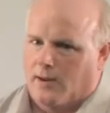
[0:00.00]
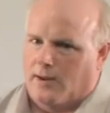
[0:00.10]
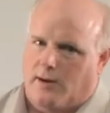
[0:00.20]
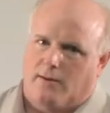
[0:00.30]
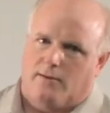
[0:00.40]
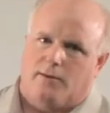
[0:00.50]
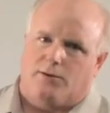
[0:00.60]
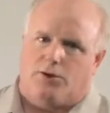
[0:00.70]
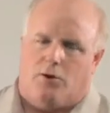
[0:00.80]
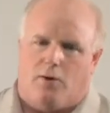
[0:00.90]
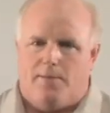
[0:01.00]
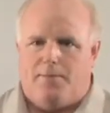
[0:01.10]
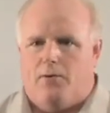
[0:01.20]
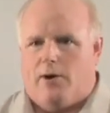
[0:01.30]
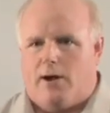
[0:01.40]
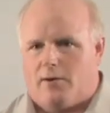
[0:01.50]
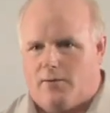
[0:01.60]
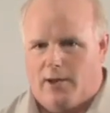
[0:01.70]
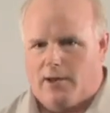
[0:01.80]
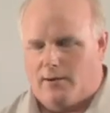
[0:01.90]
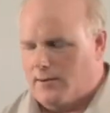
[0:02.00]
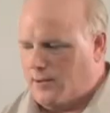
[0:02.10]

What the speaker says: Now, the show IP route command